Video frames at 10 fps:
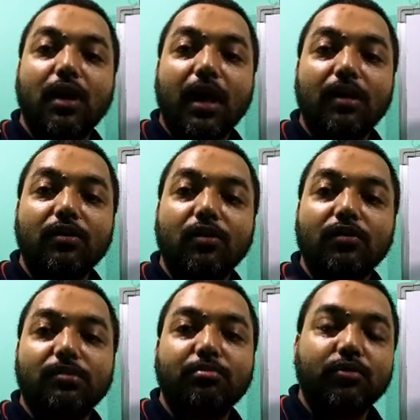are
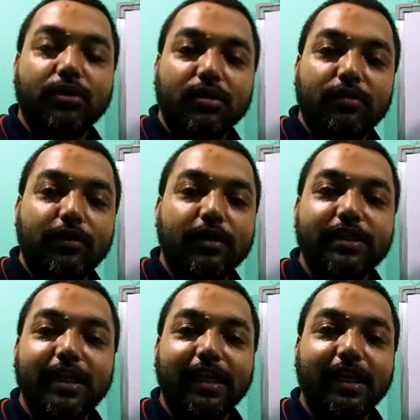not reported, where
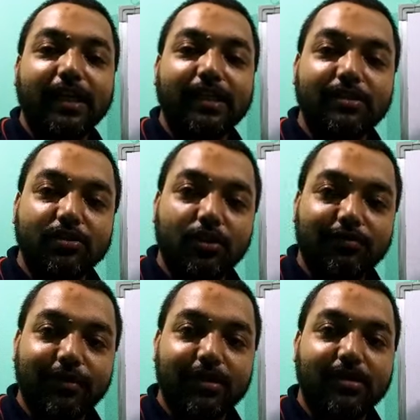shaking is not
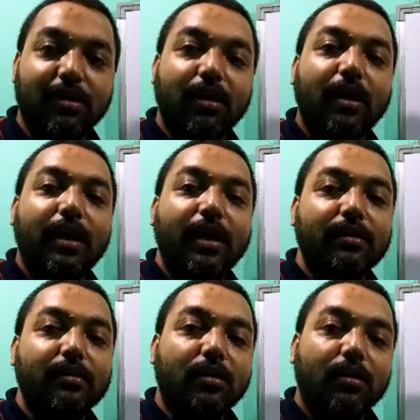felt,
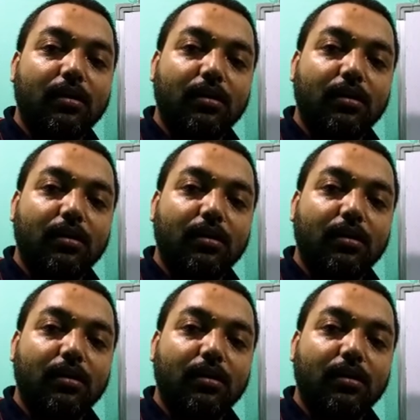and